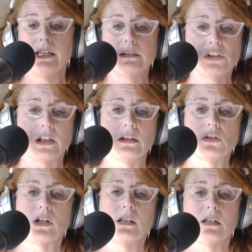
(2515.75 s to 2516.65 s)
hate
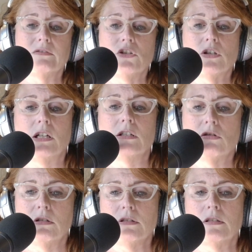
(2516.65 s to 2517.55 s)
change. I love
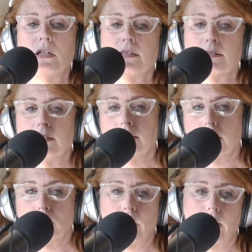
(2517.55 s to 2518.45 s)
change. This sucks. Let's
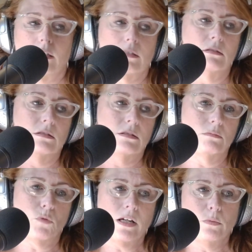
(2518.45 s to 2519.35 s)
go back.
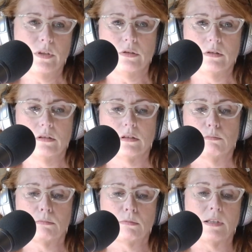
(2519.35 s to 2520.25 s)
Why are we doing this?
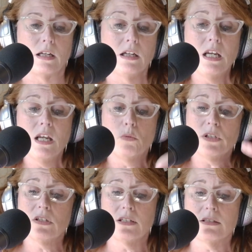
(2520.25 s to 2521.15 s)
Blah, blah, blah,
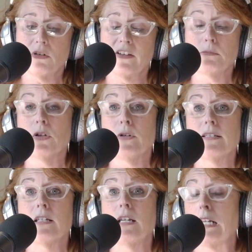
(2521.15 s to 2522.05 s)
which is driving me
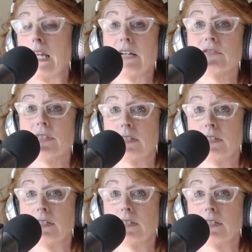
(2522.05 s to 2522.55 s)
crazy, and I have to